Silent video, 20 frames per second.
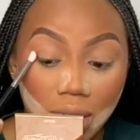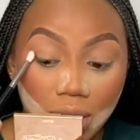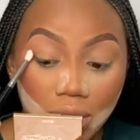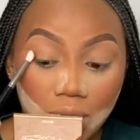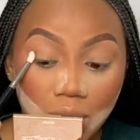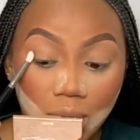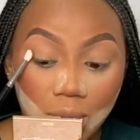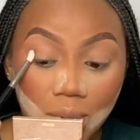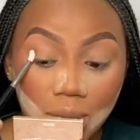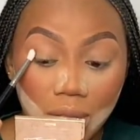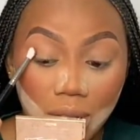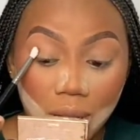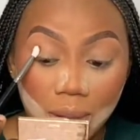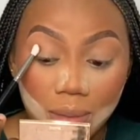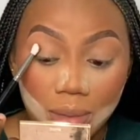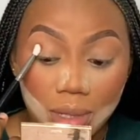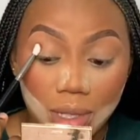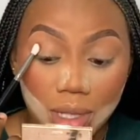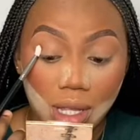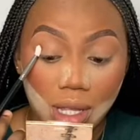sometimes
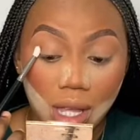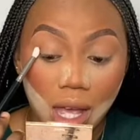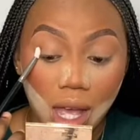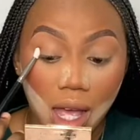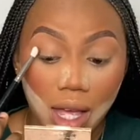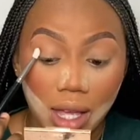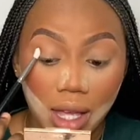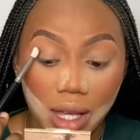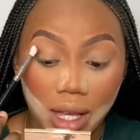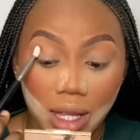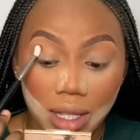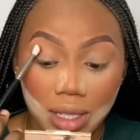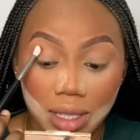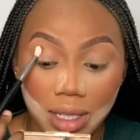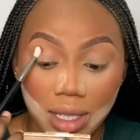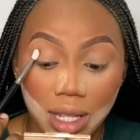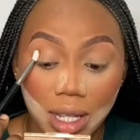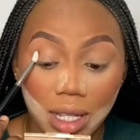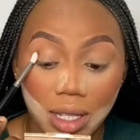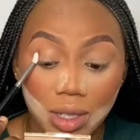I can
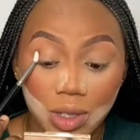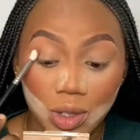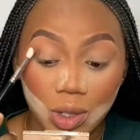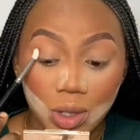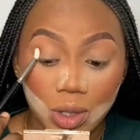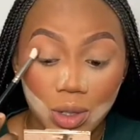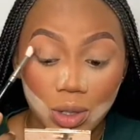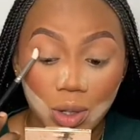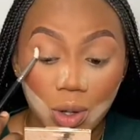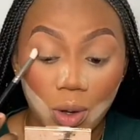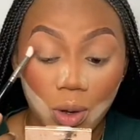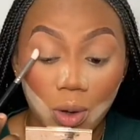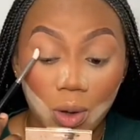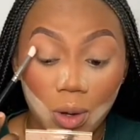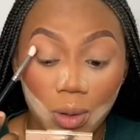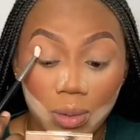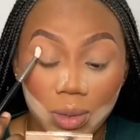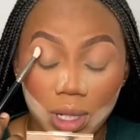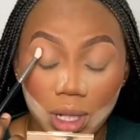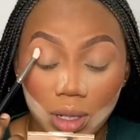say it just all
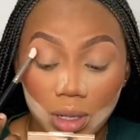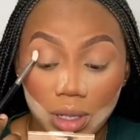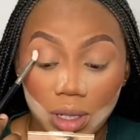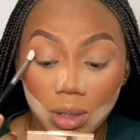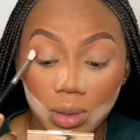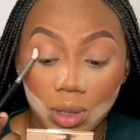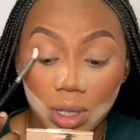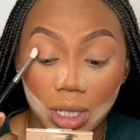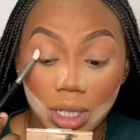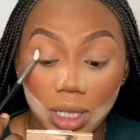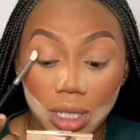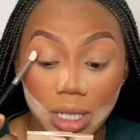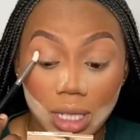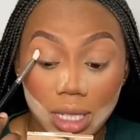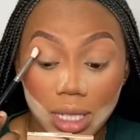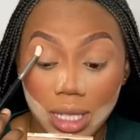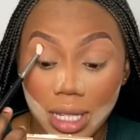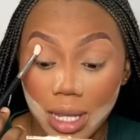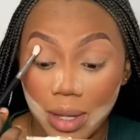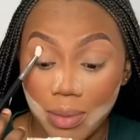comes out looking the
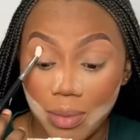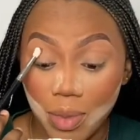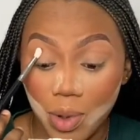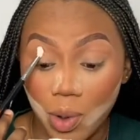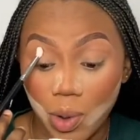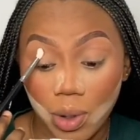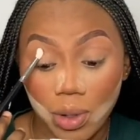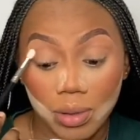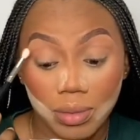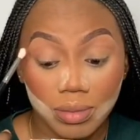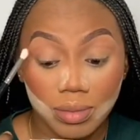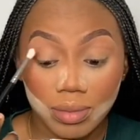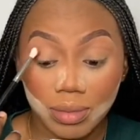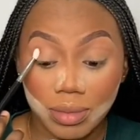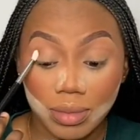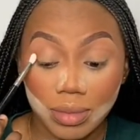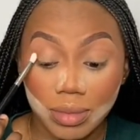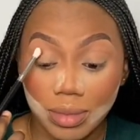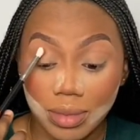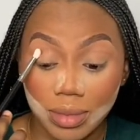same, but
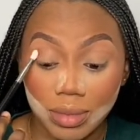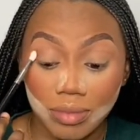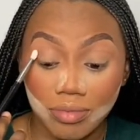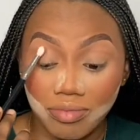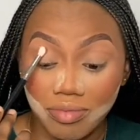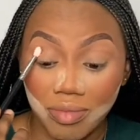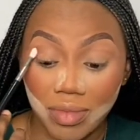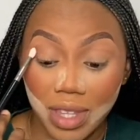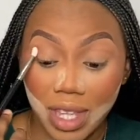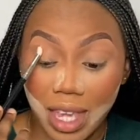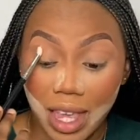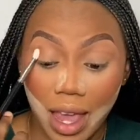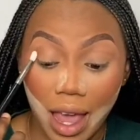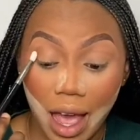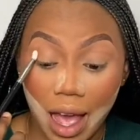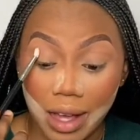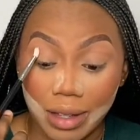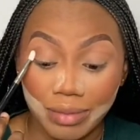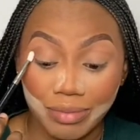yeah,